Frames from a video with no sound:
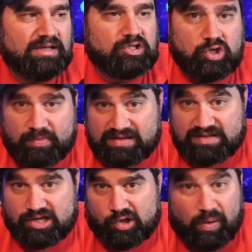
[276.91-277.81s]
2
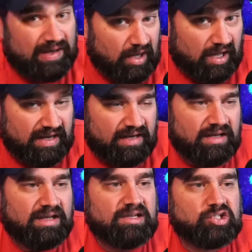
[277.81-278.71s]
months ago, while on it,
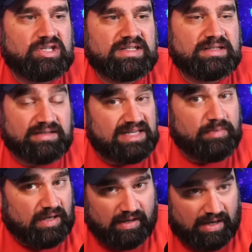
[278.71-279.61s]
she's
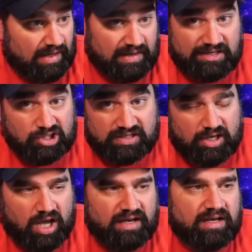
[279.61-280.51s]
seeming allegedly
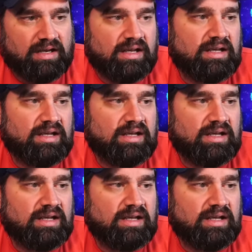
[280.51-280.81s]
on it.